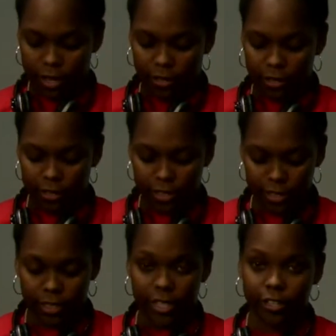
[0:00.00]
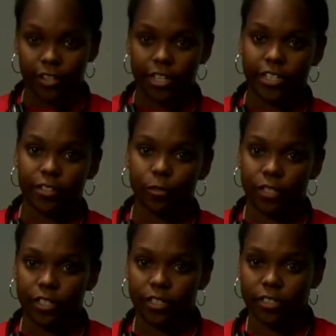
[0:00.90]
The session layer is
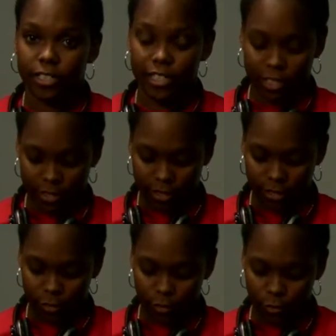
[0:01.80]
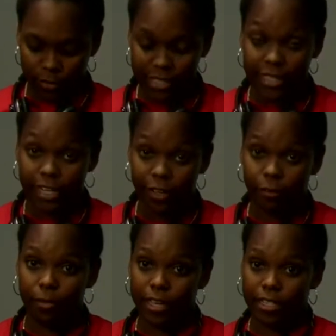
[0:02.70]
where sessions are normally set
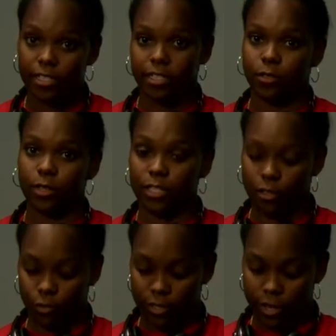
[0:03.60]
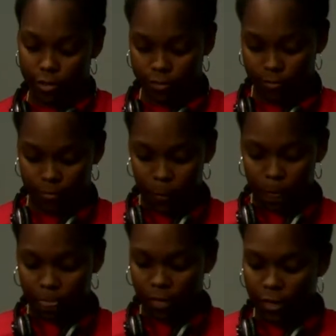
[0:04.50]
up, managed, as well as torn down.
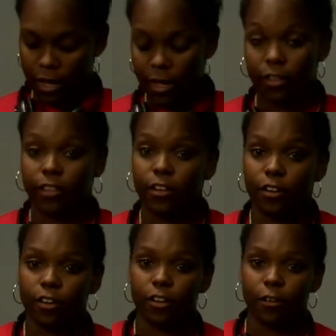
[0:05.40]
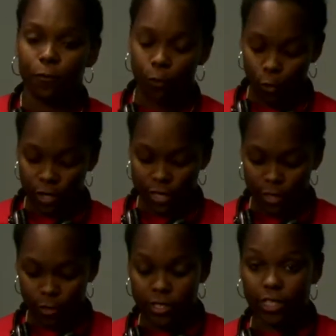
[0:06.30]
There are 4 key
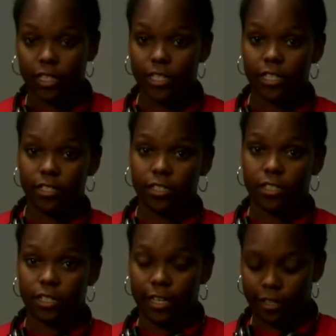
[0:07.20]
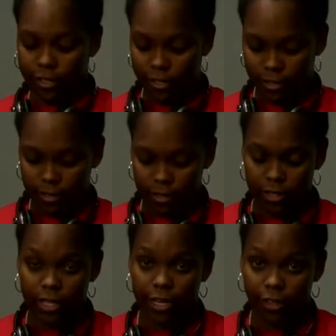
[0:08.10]
utilities to this layer: the
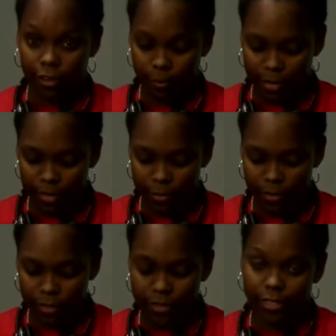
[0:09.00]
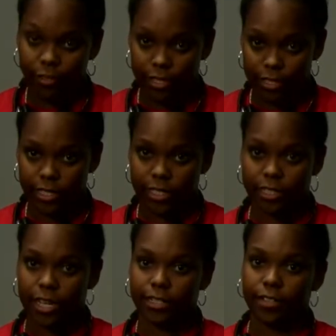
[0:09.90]
dialogue management, synchronization,
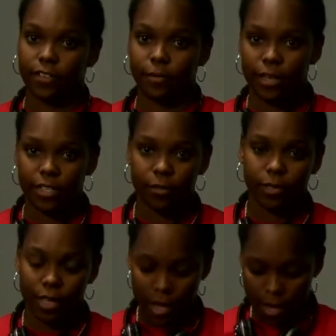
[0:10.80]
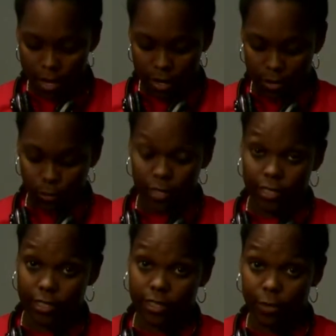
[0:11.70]
activity management, as well
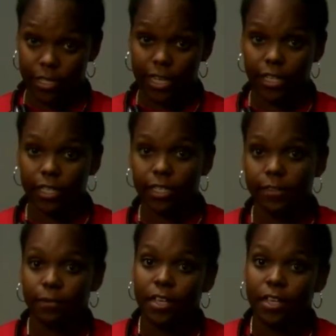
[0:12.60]
as exception handling.